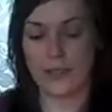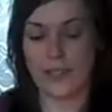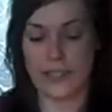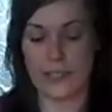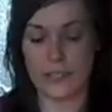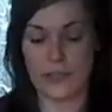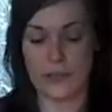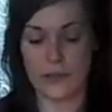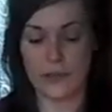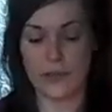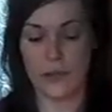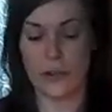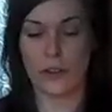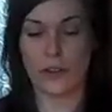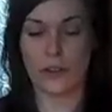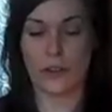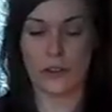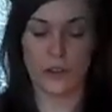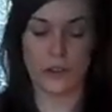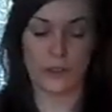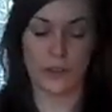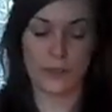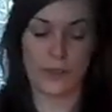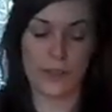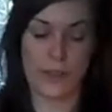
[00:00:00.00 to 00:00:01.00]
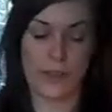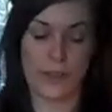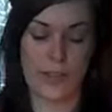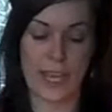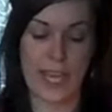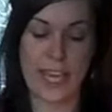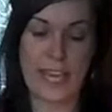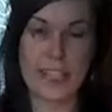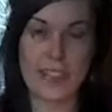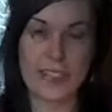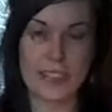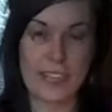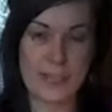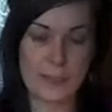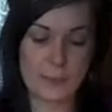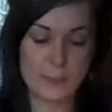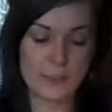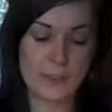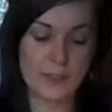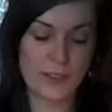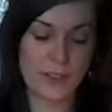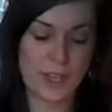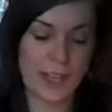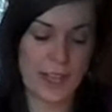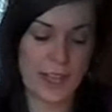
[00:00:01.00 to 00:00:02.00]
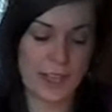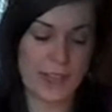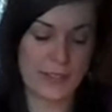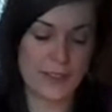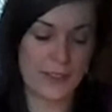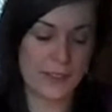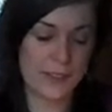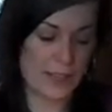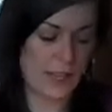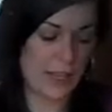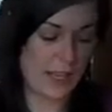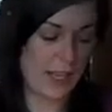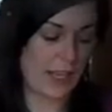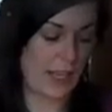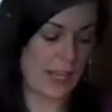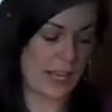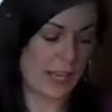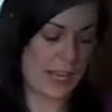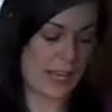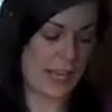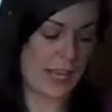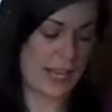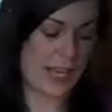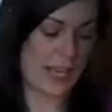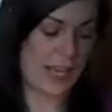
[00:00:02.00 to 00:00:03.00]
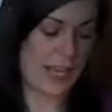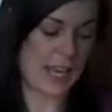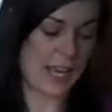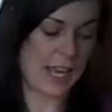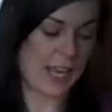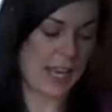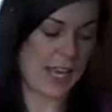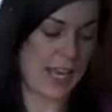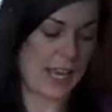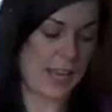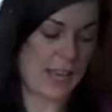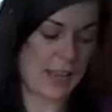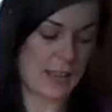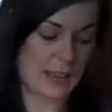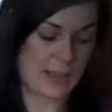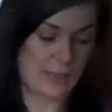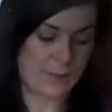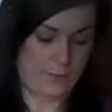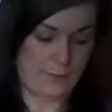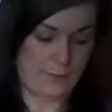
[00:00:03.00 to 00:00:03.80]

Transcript: the structure of the enzymes, and it